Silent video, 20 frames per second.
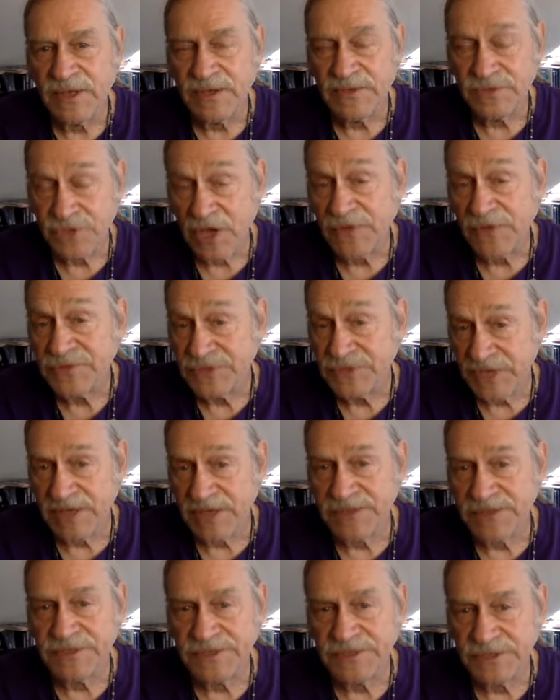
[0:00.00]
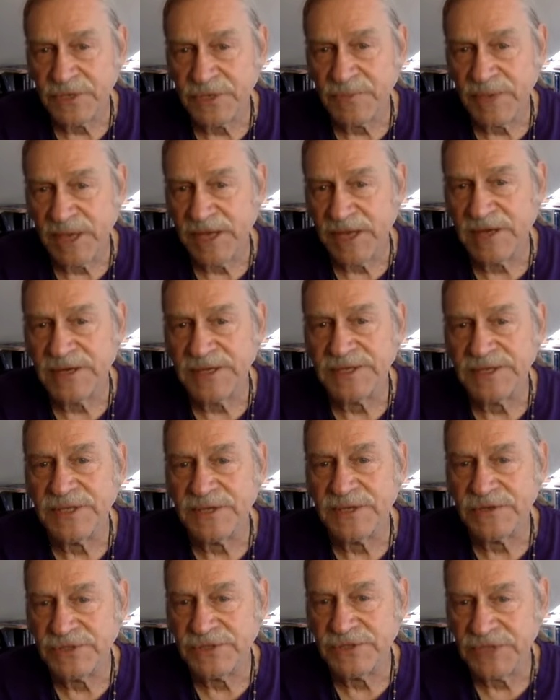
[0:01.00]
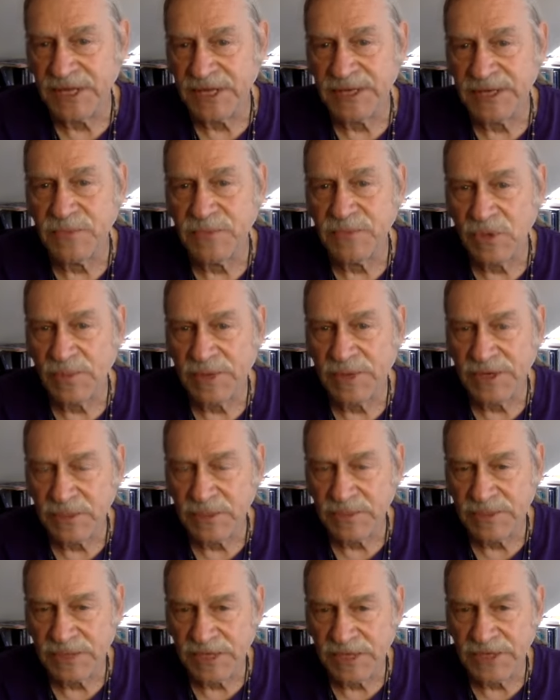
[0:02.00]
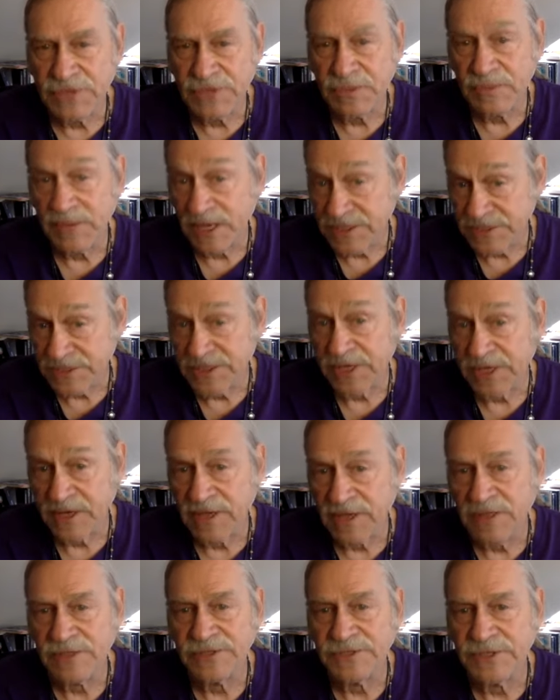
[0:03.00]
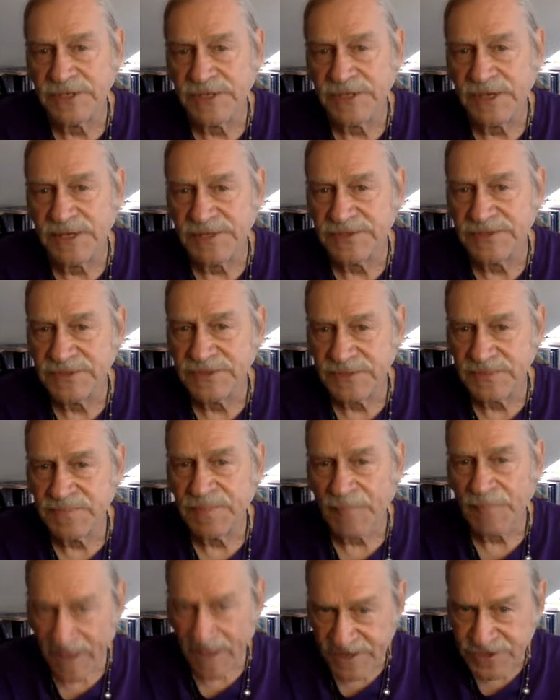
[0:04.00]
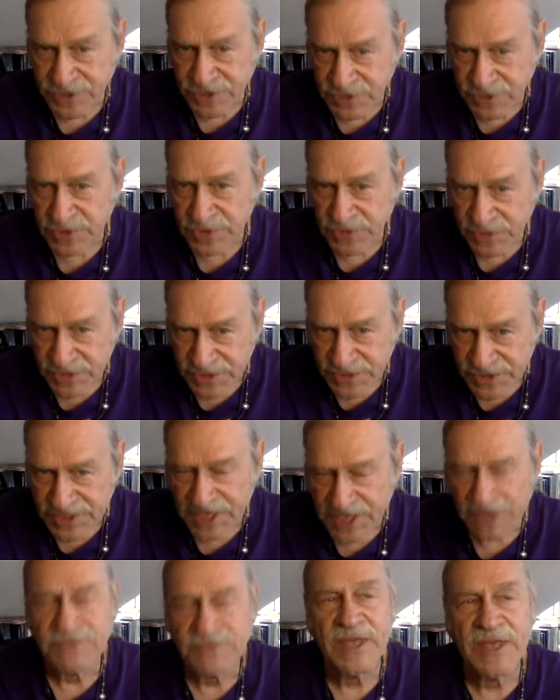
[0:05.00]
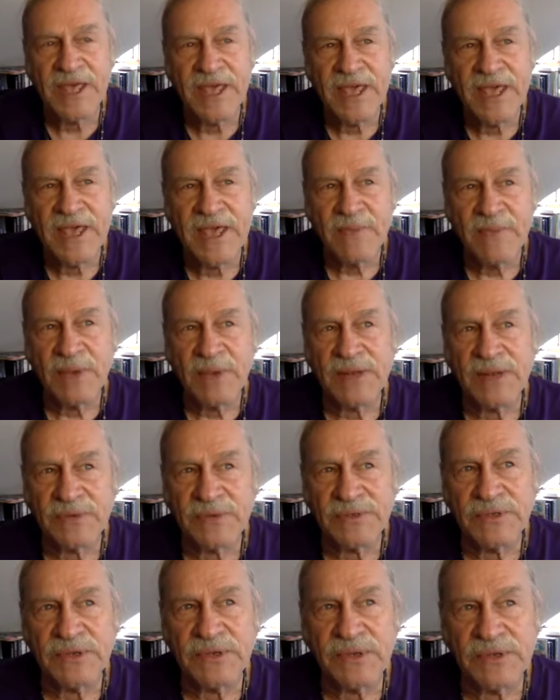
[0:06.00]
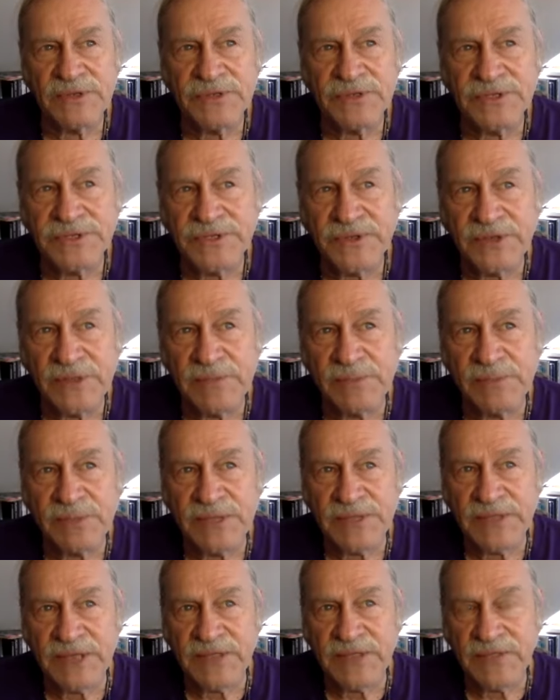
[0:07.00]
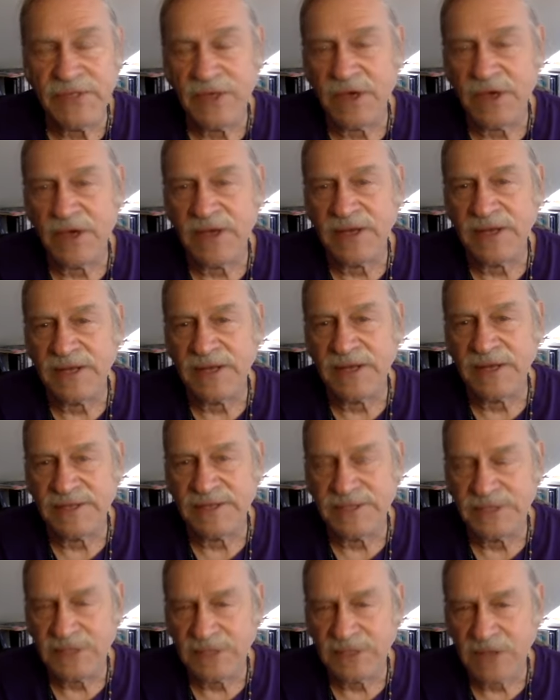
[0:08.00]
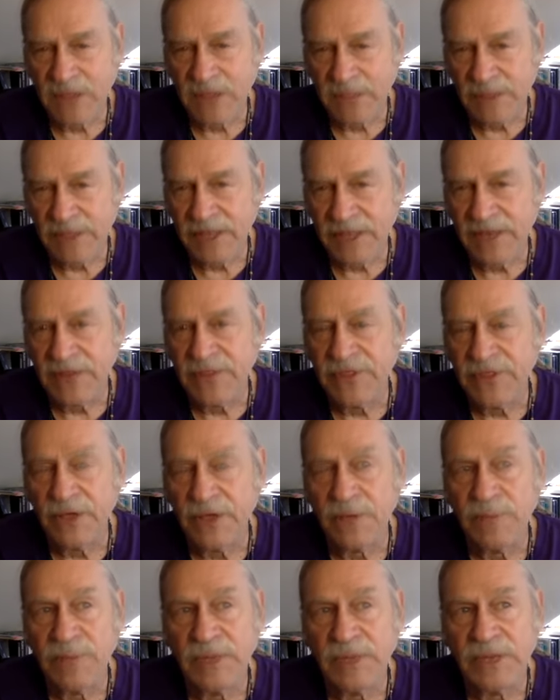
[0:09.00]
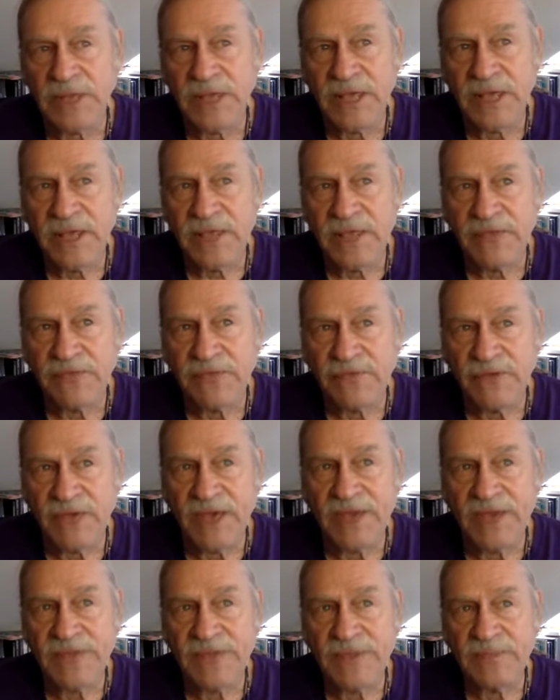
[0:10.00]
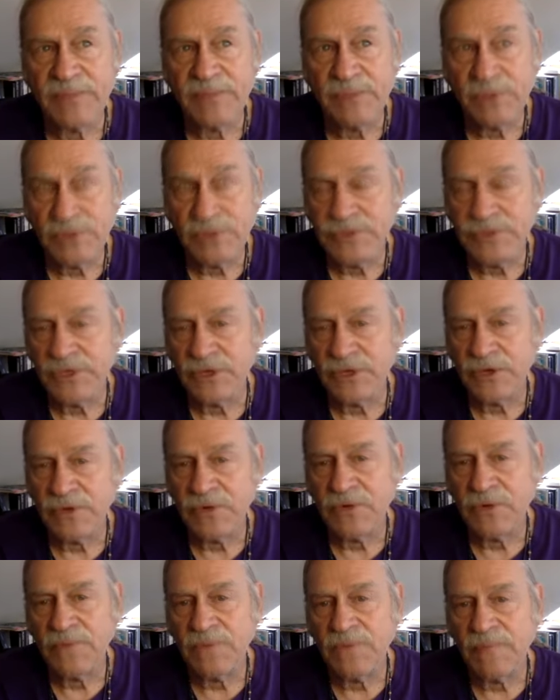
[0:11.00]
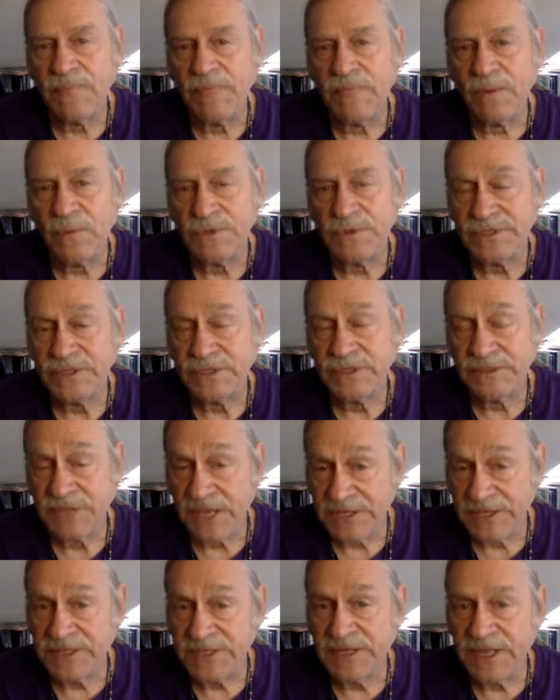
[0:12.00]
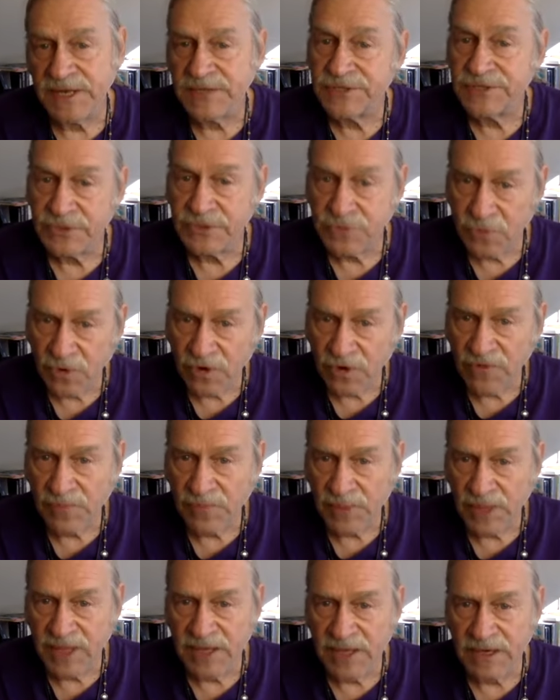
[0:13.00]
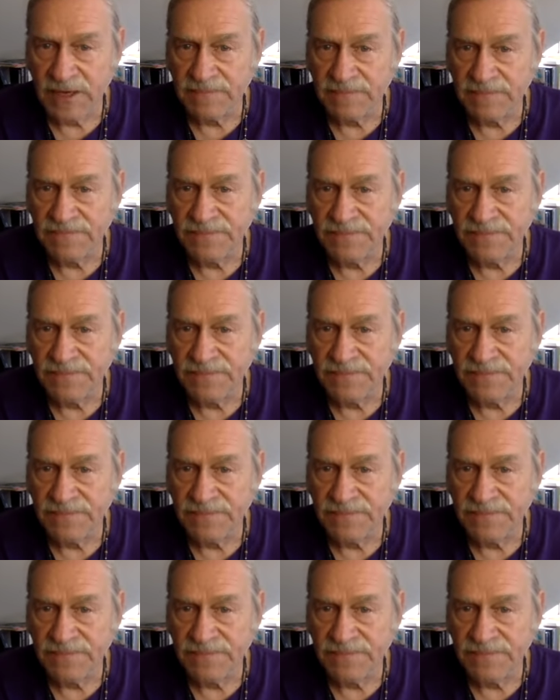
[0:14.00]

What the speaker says: soft sciences, the humanities, understanding more about human nature, about psychology as you do yourself. But just to complete that thought, and it's a little complicated thought, but the fact that Pluto was to designate as a dwarf planet